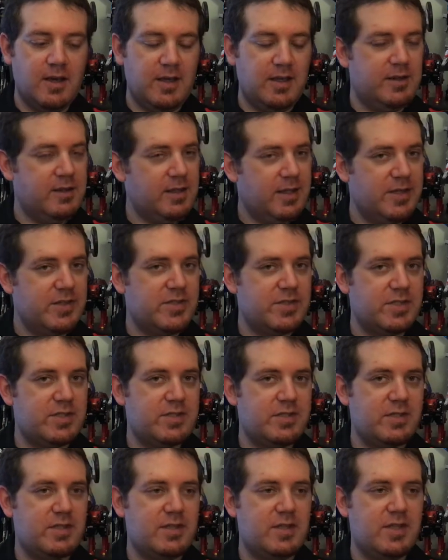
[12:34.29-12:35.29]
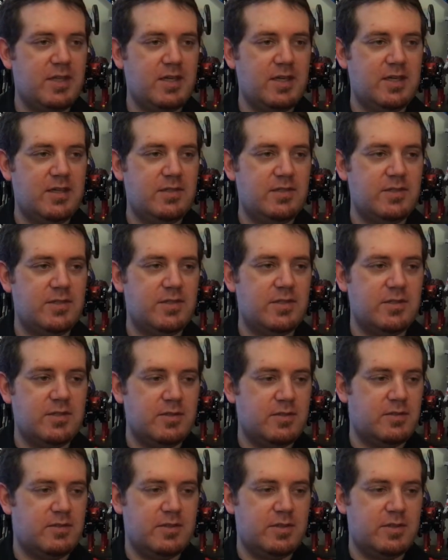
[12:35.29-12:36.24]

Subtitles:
unless things